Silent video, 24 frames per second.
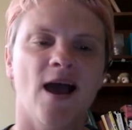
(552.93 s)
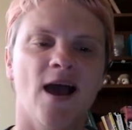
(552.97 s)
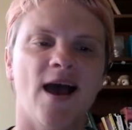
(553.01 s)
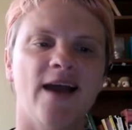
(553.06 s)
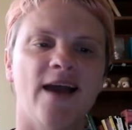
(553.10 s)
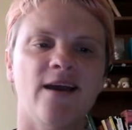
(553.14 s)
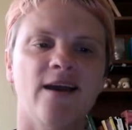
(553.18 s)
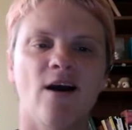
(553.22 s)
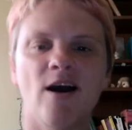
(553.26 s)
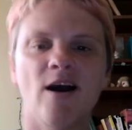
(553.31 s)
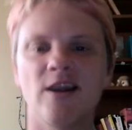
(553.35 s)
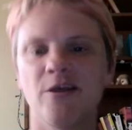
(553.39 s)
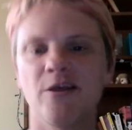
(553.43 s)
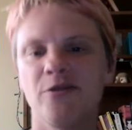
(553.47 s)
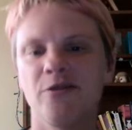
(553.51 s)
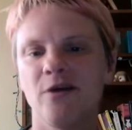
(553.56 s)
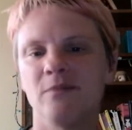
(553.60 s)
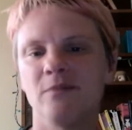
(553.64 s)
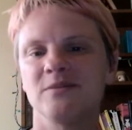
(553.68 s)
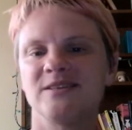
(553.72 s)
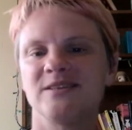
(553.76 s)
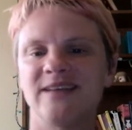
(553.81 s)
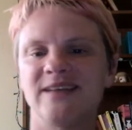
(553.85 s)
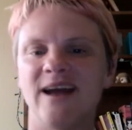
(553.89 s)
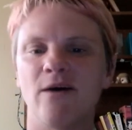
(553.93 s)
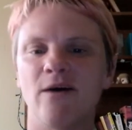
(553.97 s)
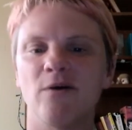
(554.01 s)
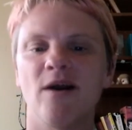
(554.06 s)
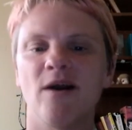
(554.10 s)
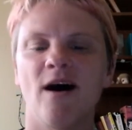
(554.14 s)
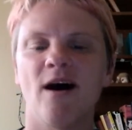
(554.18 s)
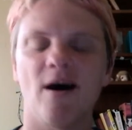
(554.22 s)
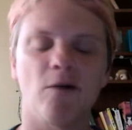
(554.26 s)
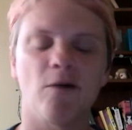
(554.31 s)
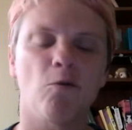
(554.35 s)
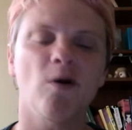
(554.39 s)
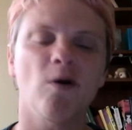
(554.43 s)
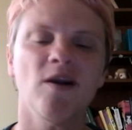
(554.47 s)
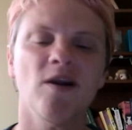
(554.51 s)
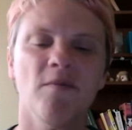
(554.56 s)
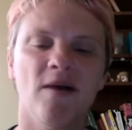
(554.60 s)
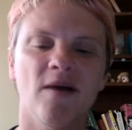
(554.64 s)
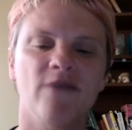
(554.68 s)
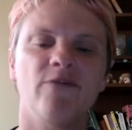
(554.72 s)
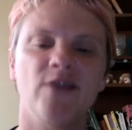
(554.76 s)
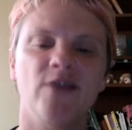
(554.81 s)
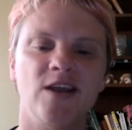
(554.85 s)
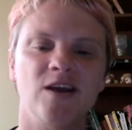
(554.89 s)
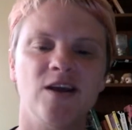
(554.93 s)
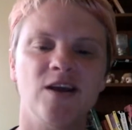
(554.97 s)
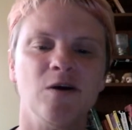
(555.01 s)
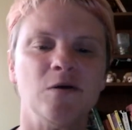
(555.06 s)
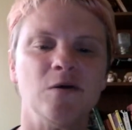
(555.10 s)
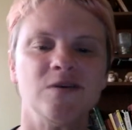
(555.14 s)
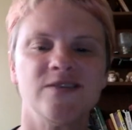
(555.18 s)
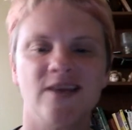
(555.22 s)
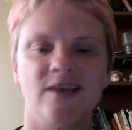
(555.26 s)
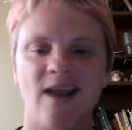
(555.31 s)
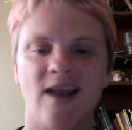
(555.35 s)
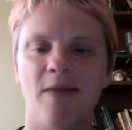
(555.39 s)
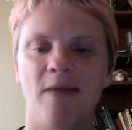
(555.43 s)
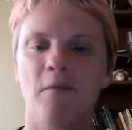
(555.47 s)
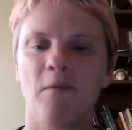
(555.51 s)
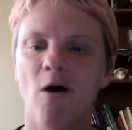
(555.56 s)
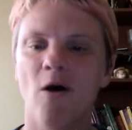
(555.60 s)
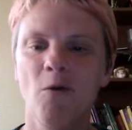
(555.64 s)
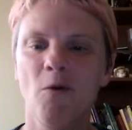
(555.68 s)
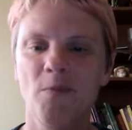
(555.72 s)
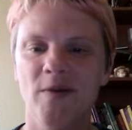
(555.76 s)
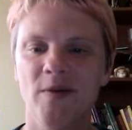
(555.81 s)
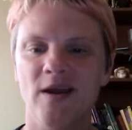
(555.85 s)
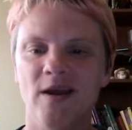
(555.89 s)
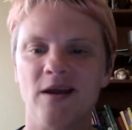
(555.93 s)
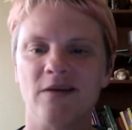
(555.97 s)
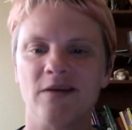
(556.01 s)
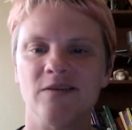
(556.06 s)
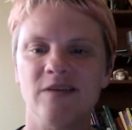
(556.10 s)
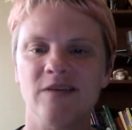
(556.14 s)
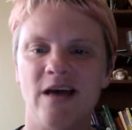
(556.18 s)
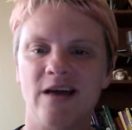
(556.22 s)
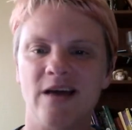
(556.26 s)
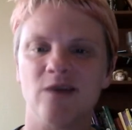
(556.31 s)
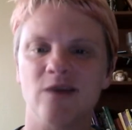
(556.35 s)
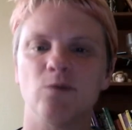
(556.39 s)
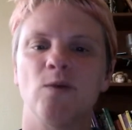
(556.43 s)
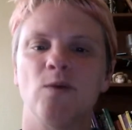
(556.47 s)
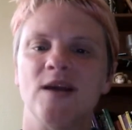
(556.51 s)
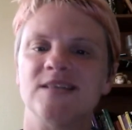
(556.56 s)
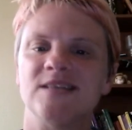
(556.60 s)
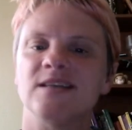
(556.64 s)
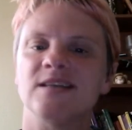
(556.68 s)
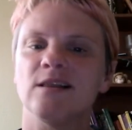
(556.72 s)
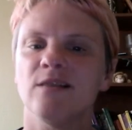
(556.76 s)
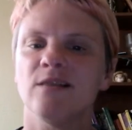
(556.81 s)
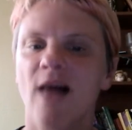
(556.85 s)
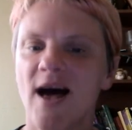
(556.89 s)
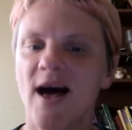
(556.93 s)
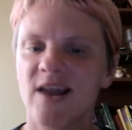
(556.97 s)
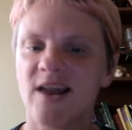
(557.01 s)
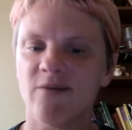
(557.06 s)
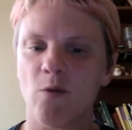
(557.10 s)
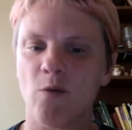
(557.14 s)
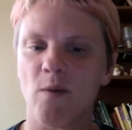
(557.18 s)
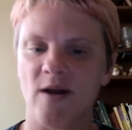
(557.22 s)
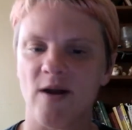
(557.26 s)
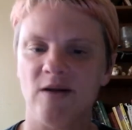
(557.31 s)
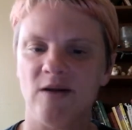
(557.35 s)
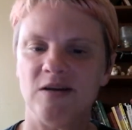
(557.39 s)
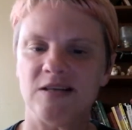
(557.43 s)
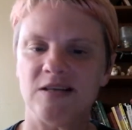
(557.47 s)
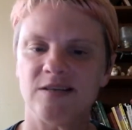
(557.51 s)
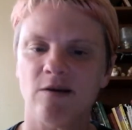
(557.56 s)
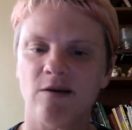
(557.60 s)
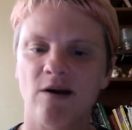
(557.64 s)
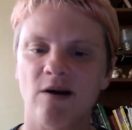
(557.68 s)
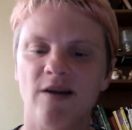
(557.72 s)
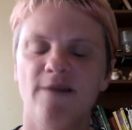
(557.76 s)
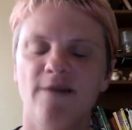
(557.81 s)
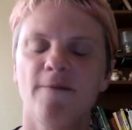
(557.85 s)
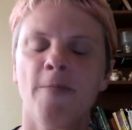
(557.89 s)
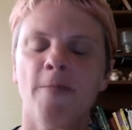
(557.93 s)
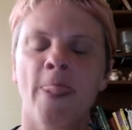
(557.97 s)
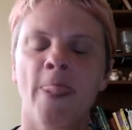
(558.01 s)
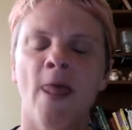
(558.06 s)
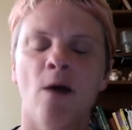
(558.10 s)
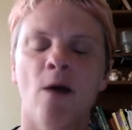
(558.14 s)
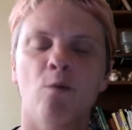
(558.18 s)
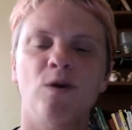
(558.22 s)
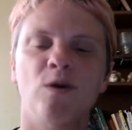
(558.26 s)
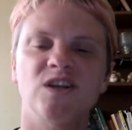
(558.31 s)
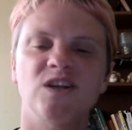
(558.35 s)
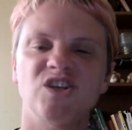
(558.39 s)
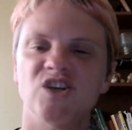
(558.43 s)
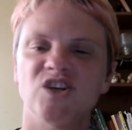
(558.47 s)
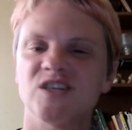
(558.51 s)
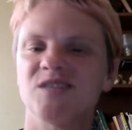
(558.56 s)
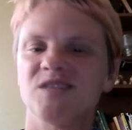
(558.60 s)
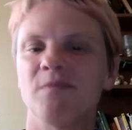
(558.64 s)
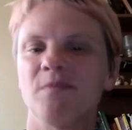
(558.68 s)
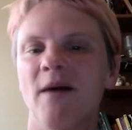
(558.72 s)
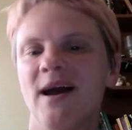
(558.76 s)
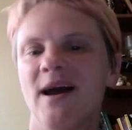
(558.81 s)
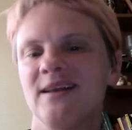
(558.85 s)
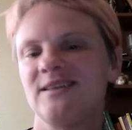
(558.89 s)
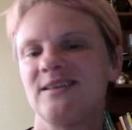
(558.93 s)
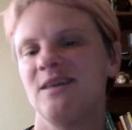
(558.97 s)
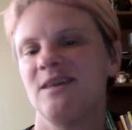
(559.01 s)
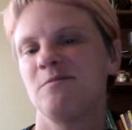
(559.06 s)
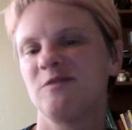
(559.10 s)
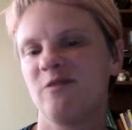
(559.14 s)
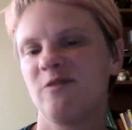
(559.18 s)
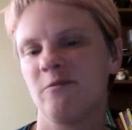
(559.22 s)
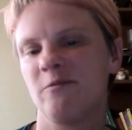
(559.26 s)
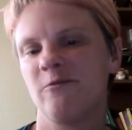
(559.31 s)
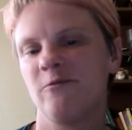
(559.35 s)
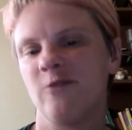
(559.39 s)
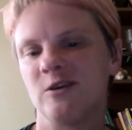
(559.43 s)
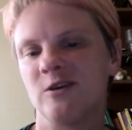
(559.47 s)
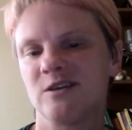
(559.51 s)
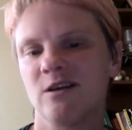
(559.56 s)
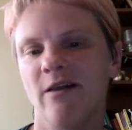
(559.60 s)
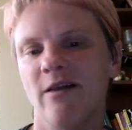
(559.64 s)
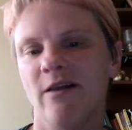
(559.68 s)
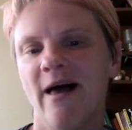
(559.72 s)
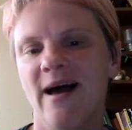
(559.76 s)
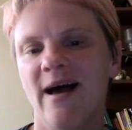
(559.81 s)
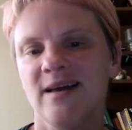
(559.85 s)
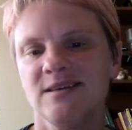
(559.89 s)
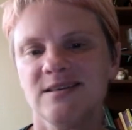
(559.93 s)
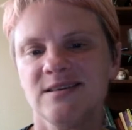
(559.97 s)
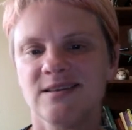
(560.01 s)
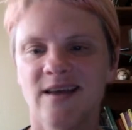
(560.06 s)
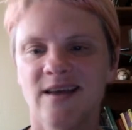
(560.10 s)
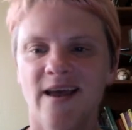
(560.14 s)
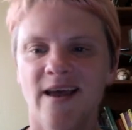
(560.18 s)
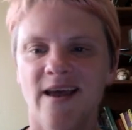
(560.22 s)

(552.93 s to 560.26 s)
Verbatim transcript: I got a thumbs down on one of my videos that I'm hoping I can raise a lot of awareness on, which is my tips from first class.